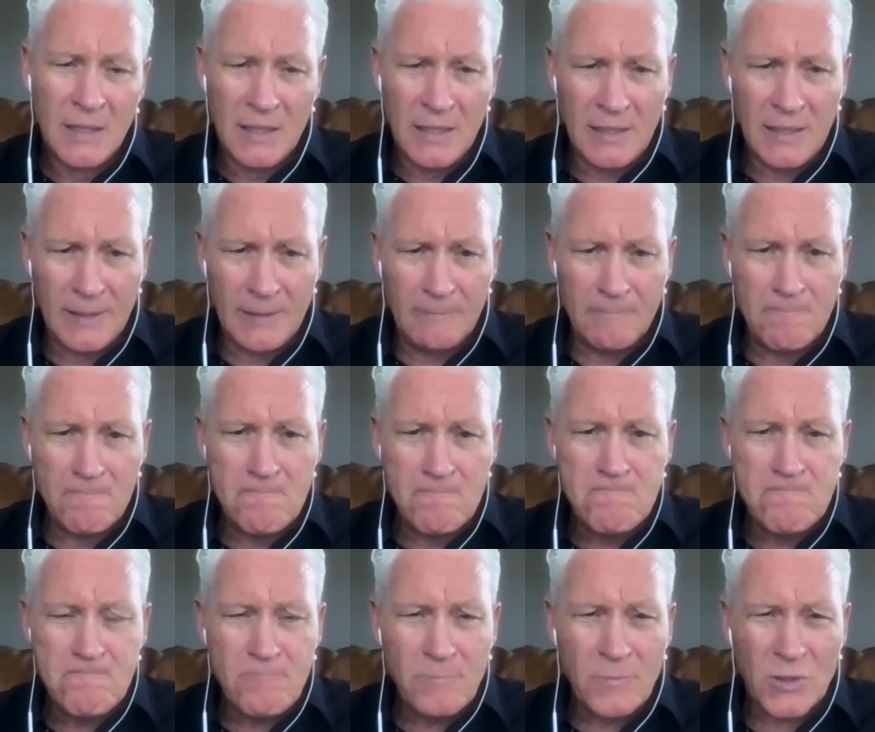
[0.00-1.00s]

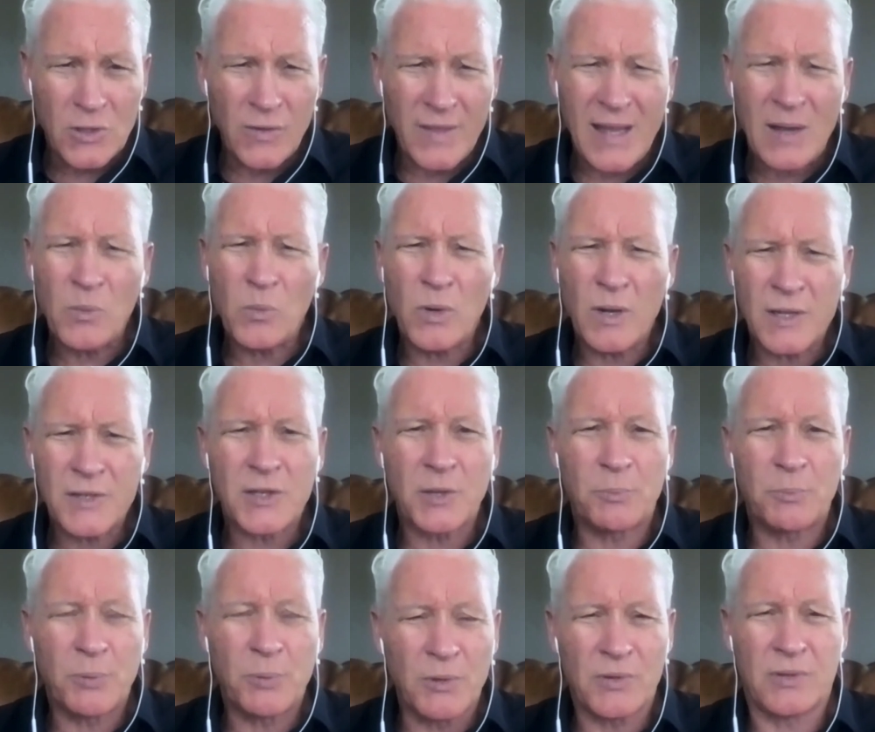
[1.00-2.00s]
So that was
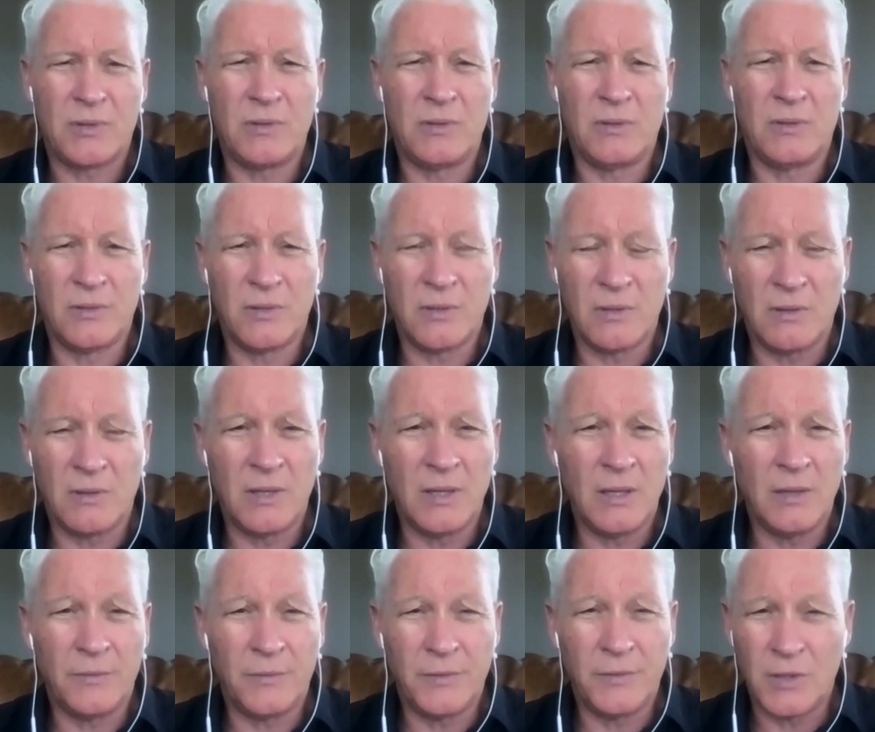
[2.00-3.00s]
a personal
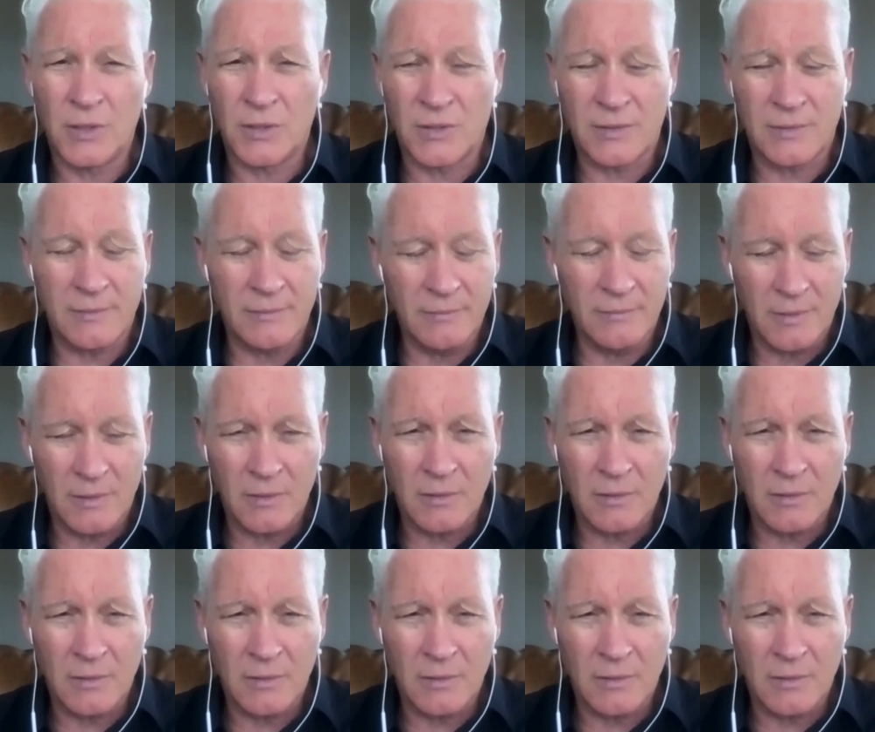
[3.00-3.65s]
journey of just